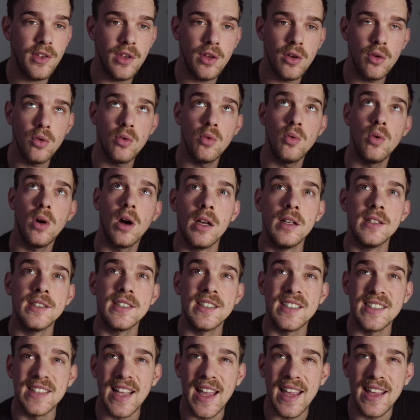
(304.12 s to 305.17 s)
you
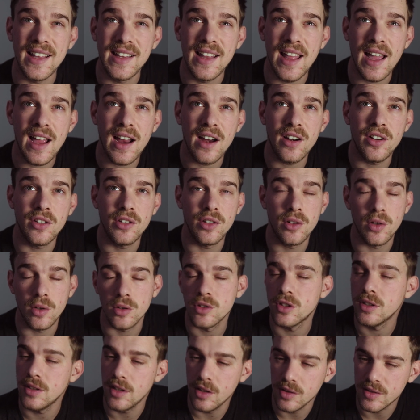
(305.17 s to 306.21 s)
stay there, you know,
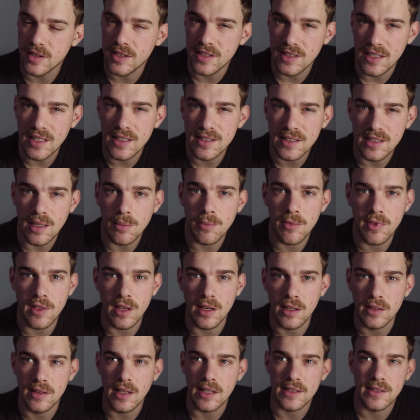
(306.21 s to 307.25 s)
you see
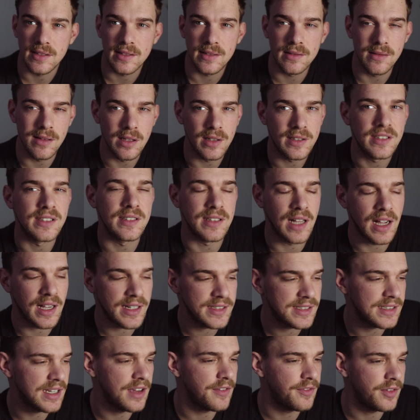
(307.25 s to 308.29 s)
something that looks
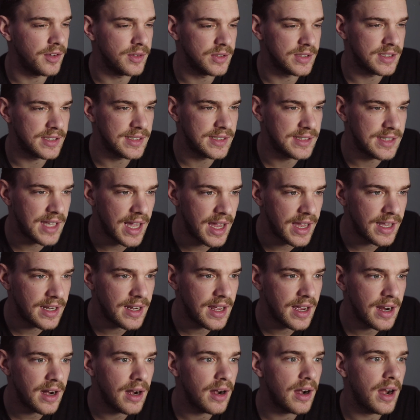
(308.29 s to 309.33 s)
nice, if you stay
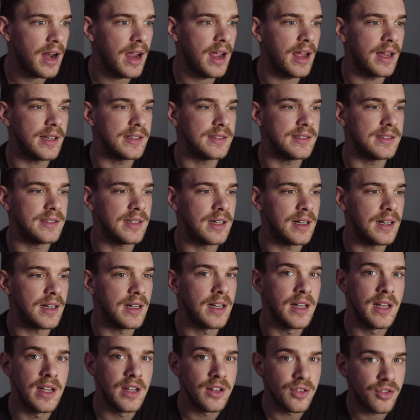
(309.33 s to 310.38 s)
there and
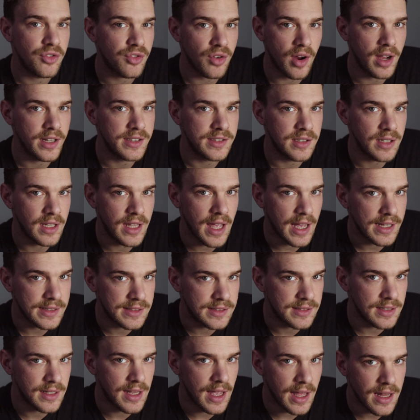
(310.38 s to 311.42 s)
try to get
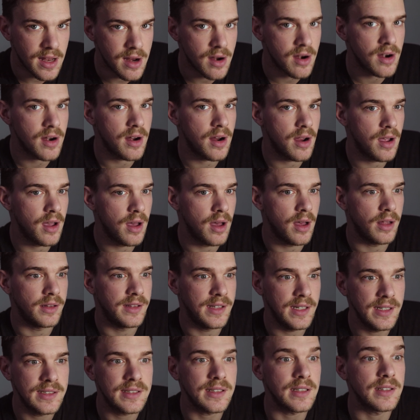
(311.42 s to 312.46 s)
together a
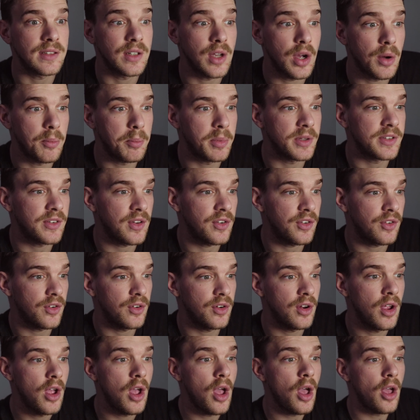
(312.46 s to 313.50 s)
decent
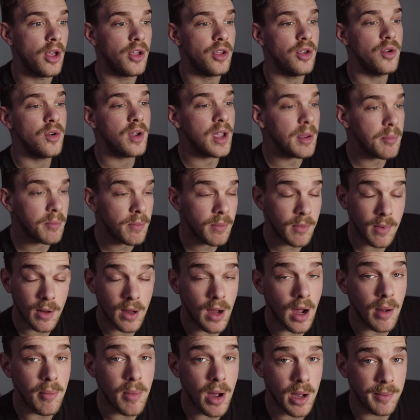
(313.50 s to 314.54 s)
composition, you can
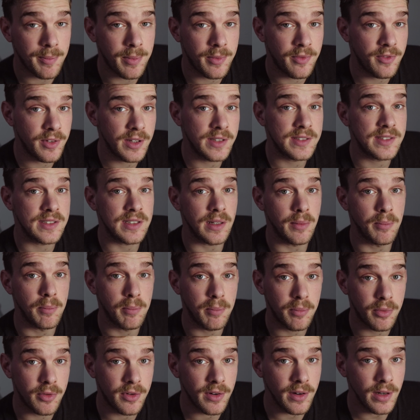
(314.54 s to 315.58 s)
come up with some
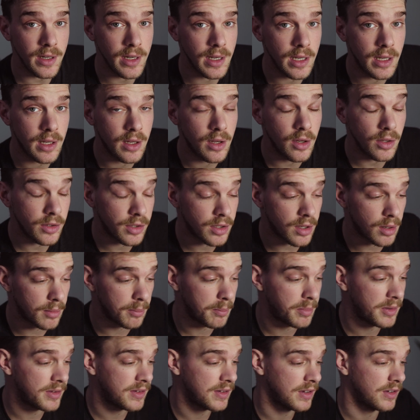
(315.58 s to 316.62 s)
pretty good
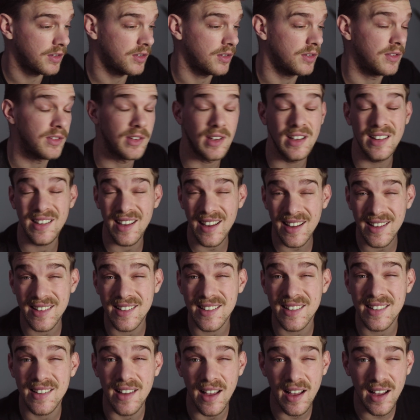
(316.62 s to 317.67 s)
compositions. It takes
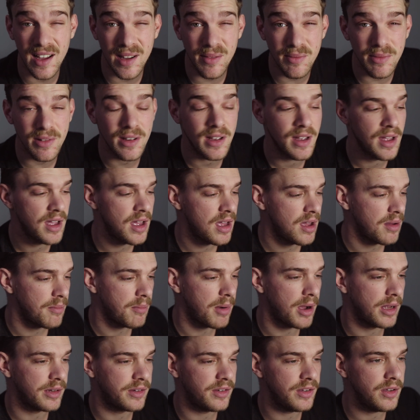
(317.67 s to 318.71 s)
time,
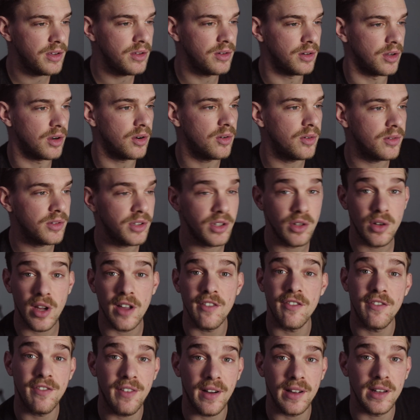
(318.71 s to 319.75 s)
but you know, you
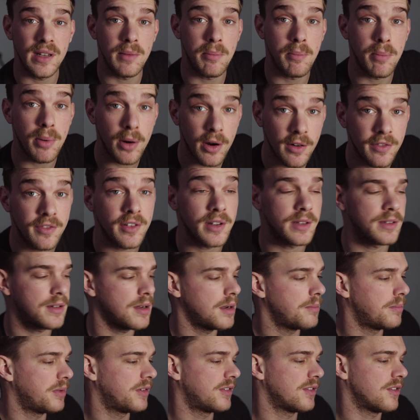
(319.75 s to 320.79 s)
can find a perfect
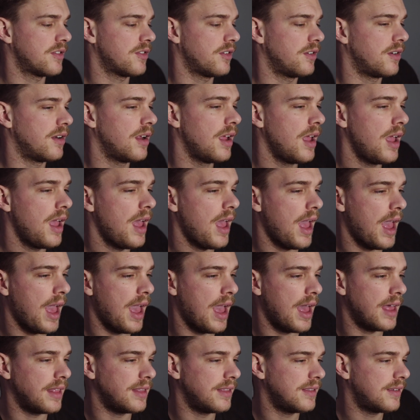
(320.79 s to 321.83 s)
composition.
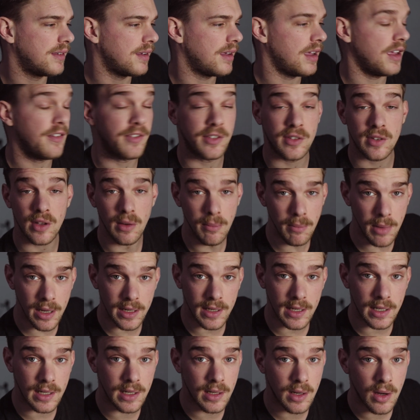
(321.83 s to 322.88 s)
And if
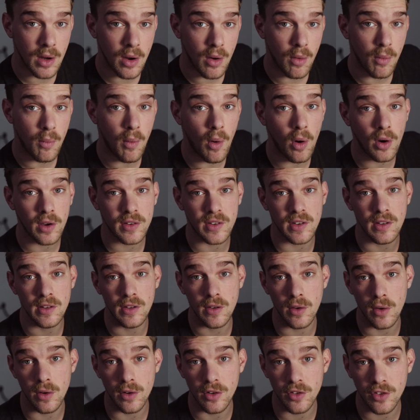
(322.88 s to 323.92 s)
somebody walks
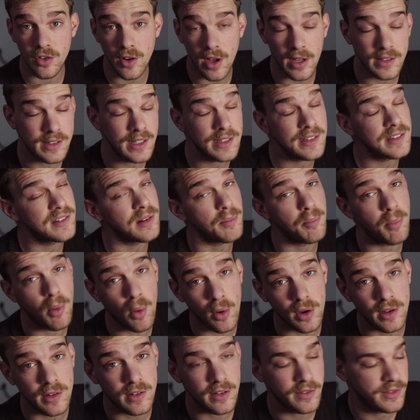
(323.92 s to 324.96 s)
into your shot, that's the
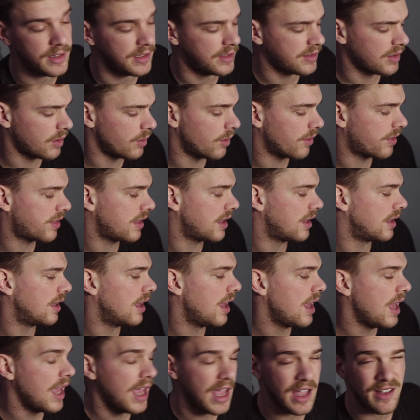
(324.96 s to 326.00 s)
point of this whole thing,
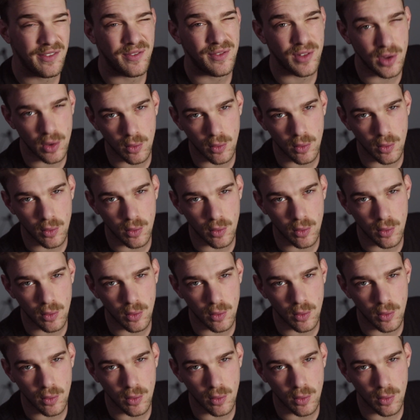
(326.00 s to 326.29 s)
if you